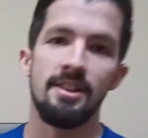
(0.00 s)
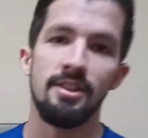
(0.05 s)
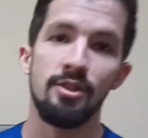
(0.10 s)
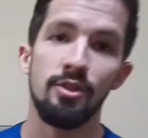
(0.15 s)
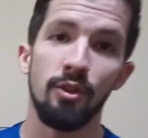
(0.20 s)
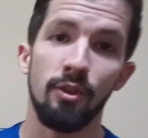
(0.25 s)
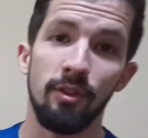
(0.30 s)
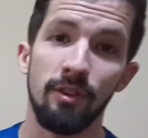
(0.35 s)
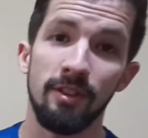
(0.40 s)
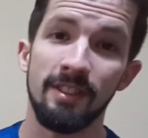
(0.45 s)

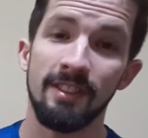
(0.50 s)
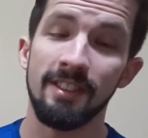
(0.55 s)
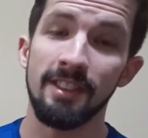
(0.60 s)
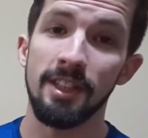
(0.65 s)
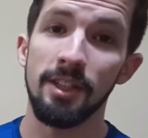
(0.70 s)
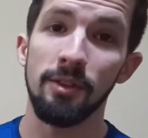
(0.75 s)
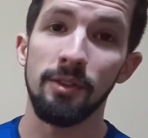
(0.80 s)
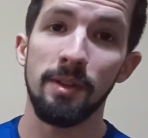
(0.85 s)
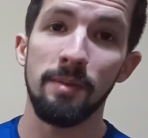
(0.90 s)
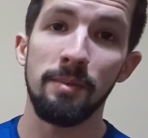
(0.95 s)
Your
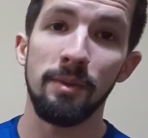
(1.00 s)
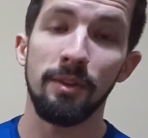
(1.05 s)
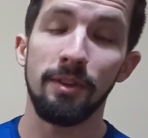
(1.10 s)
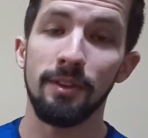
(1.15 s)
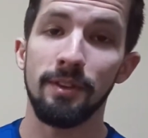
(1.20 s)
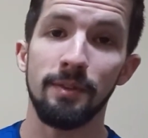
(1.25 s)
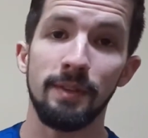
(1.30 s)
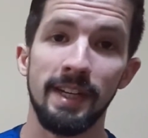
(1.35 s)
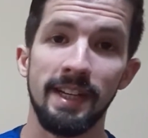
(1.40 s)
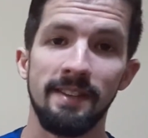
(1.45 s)
skill number
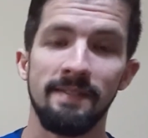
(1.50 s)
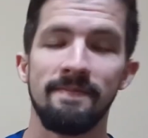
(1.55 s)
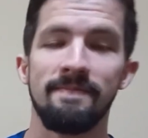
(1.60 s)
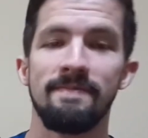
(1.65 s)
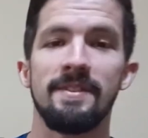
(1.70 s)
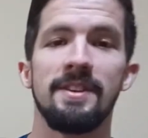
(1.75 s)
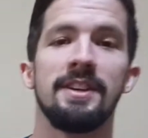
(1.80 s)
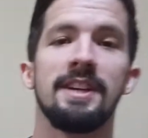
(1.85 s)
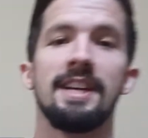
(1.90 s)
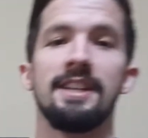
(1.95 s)
3.
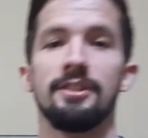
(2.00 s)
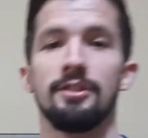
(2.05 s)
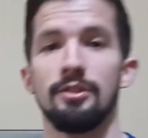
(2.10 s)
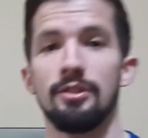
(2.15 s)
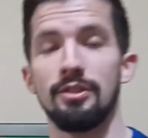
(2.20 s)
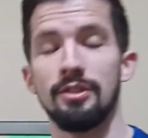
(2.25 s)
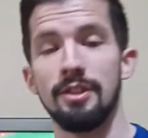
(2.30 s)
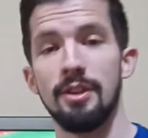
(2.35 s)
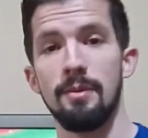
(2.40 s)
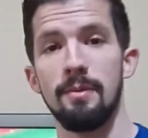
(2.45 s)
Okay, so
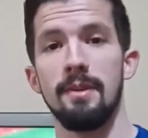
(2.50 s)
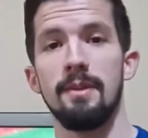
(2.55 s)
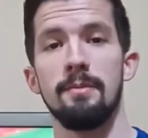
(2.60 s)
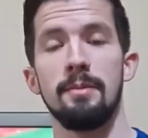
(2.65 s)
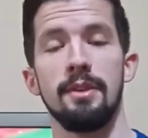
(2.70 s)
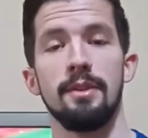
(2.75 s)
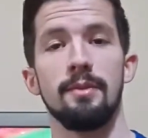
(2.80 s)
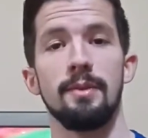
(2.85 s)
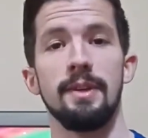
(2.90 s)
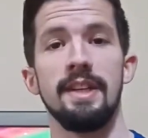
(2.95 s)
skill
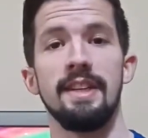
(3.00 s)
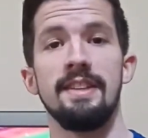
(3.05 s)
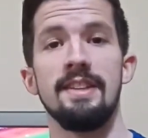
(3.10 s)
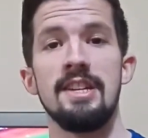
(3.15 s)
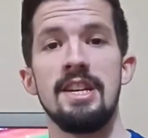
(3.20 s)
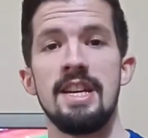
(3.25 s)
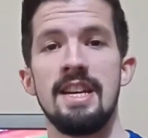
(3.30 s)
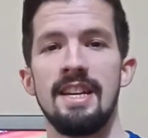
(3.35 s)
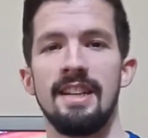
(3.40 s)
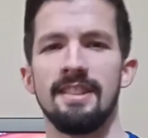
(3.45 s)
number 3
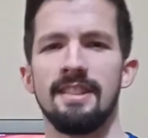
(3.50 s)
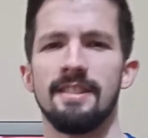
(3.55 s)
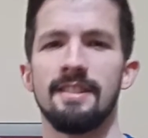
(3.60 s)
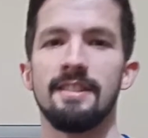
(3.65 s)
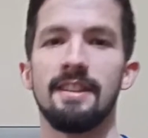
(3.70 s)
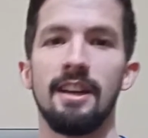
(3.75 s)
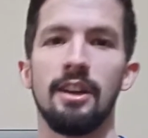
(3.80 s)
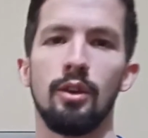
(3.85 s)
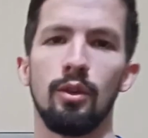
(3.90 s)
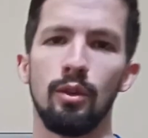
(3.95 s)
is a
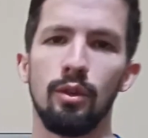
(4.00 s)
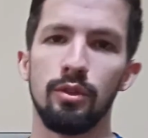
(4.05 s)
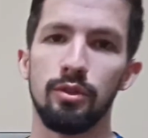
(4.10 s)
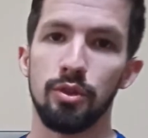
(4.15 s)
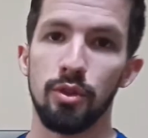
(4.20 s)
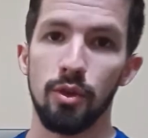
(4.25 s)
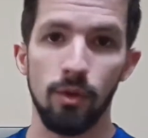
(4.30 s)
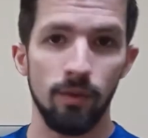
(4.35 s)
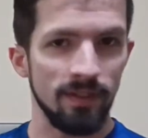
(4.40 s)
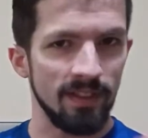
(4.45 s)

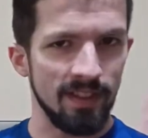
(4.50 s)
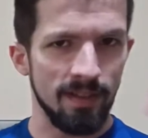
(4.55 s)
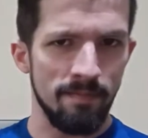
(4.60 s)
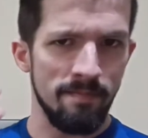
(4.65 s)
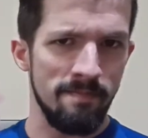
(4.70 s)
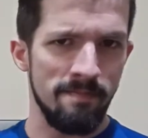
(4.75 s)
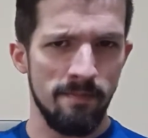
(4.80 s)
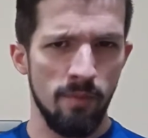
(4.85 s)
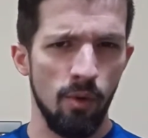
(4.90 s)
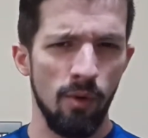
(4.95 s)
psychological, it's
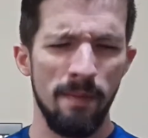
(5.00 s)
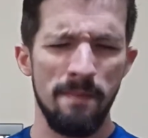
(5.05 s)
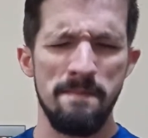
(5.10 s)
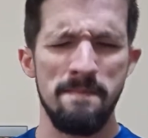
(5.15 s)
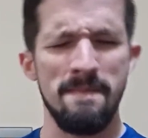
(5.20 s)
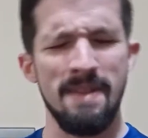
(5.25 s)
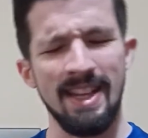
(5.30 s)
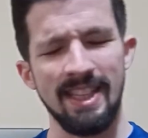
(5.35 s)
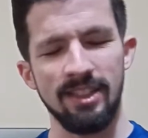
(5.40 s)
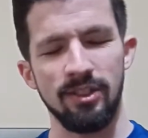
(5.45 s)
a more
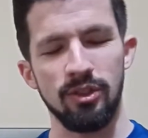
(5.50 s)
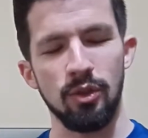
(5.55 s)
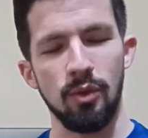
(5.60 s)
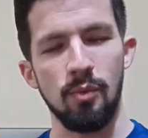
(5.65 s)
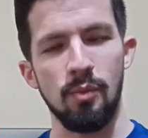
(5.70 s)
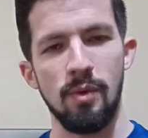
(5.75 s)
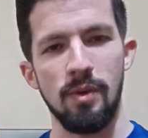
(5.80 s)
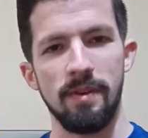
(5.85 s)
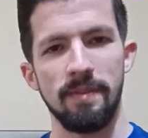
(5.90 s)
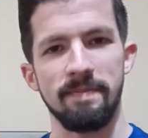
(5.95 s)

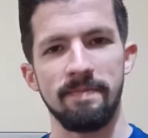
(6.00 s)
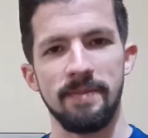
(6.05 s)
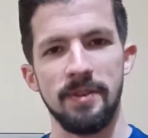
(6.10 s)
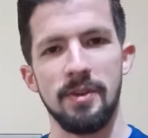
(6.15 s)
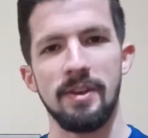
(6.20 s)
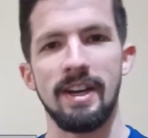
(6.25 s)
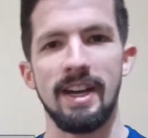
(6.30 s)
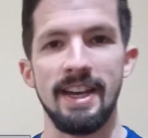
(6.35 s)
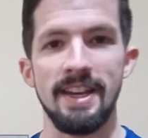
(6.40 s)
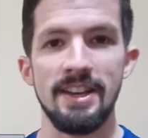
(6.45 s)
mental one.
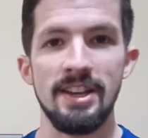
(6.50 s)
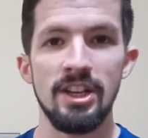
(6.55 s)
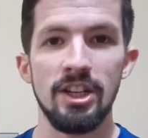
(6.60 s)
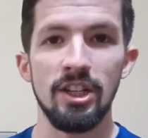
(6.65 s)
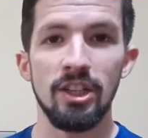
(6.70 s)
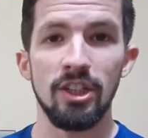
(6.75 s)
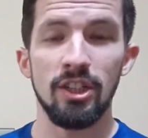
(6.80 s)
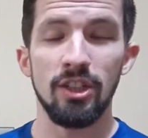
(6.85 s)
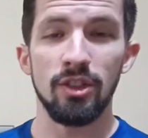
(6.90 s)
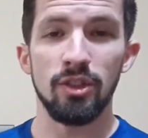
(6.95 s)
Okay,
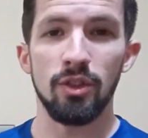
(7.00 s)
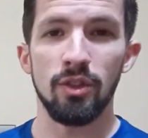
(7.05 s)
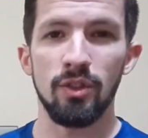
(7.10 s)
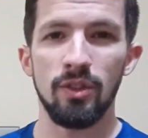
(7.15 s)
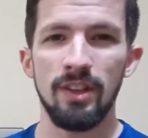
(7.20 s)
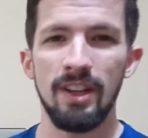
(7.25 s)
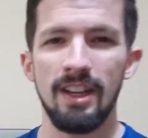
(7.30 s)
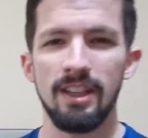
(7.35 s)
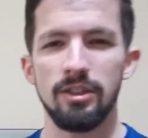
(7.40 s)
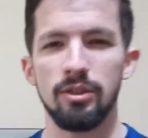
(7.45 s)

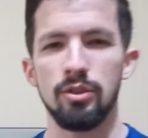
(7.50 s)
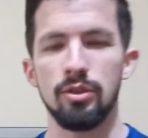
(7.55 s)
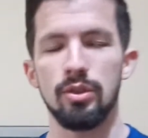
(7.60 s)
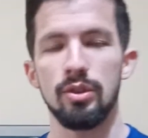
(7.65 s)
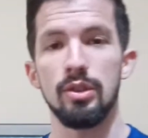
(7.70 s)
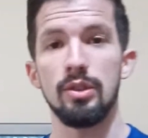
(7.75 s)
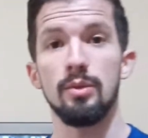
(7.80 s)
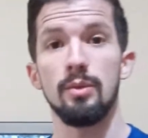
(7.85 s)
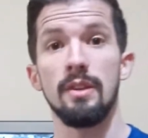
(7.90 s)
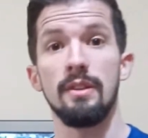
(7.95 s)
so it has to
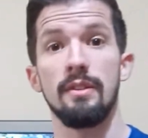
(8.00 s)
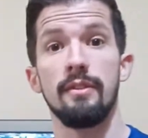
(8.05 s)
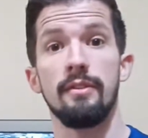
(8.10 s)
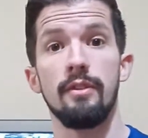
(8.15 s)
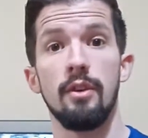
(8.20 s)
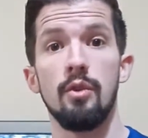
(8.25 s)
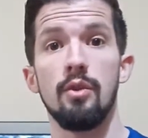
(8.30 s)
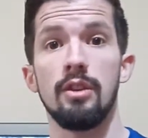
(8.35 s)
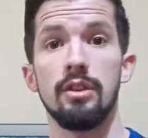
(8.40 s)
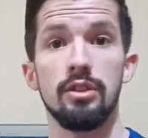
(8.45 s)
do with
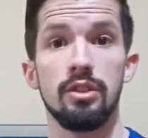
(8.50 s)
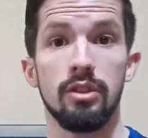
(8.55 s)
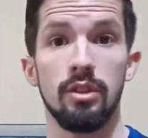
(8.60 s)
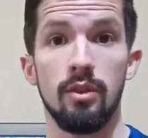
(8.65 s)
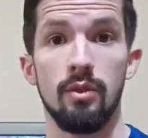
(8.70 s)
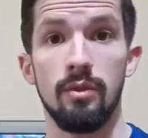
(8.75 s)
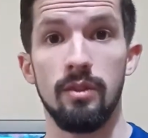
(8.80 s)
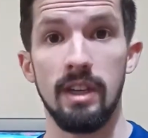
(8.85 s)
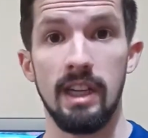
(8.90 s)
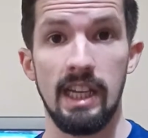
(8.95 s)
focus
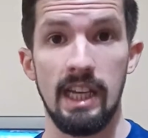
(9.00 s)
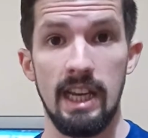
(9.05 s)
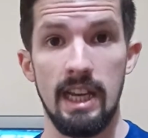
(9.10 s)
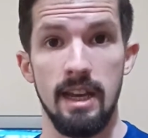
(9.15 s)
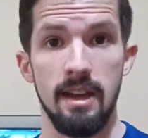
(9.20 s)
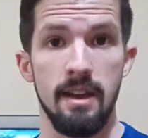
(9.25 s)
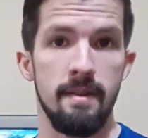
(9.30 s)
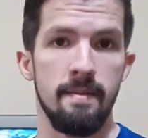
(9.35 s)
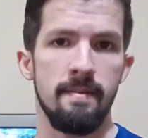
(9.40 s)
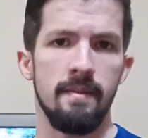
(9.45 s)
on the
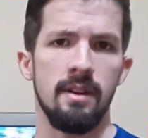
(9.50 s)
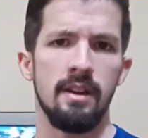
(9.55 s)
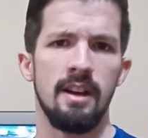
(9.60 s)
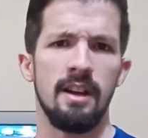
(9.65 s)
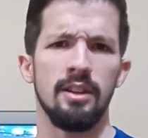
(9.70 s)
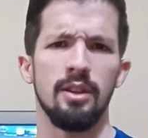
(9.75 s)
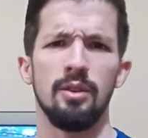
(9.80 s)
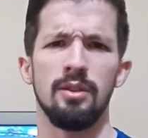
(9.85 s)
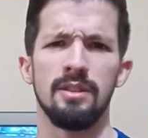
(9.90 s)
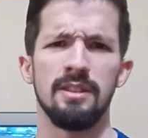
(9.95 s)
game.
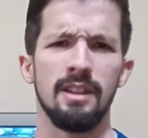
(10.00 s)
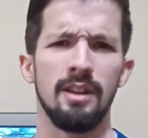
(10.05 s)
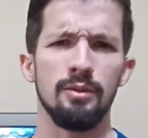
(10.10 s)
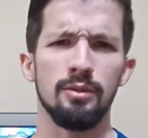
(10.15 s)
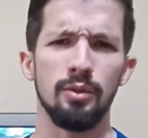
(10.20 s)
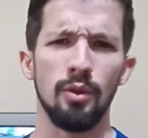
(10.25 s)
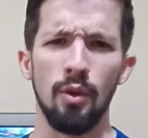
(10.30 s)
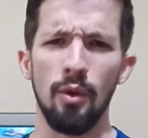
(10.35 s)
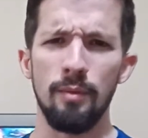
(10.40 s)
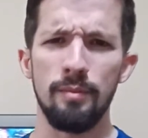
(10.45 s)
I know it
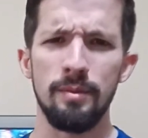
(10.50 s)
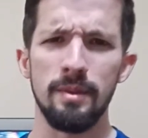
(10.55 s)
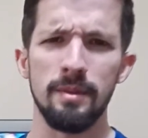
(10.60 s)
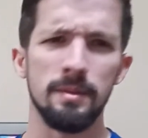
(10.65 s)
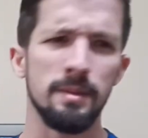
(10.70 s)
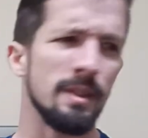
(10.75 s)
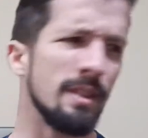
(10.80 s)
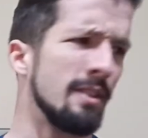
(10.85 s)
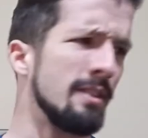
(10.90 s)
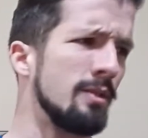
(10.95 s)
sounds
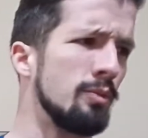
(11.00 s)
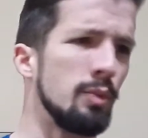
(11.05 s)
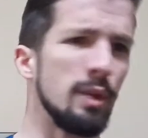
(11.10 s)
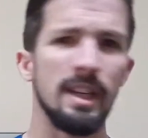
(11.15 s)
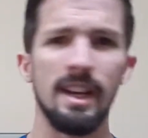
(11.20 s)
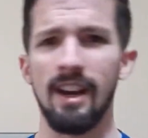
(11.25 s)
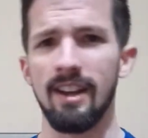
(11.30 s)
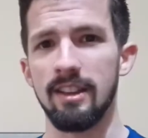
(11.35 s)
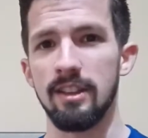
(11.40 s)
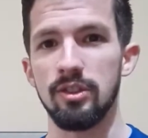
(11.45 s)
obvious because
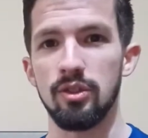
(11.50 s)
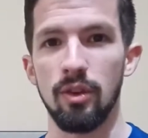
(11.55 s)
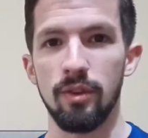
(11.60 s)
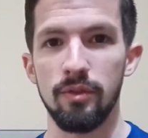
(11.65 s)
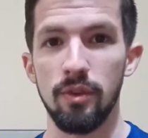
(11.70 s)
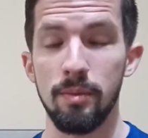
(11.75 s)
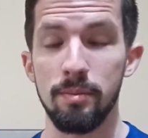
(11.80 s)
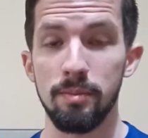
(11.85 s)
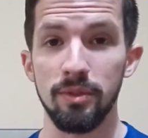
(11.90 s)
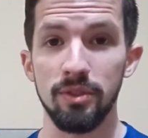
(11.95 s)
regardless
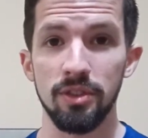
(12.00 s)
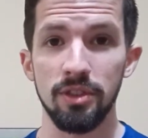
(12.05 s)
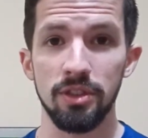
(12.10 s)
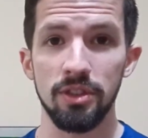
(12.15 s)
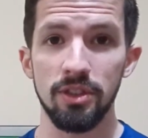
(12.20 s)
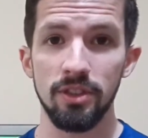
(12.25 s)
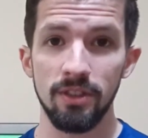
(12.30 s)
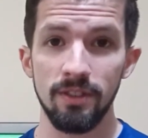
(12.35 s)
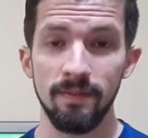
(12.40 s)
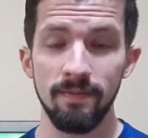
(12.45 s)
of your
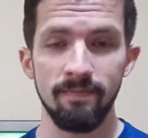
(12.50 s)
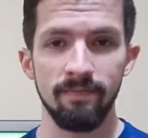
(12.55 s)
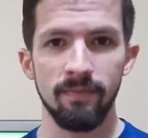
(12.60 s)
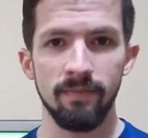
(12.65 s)
position,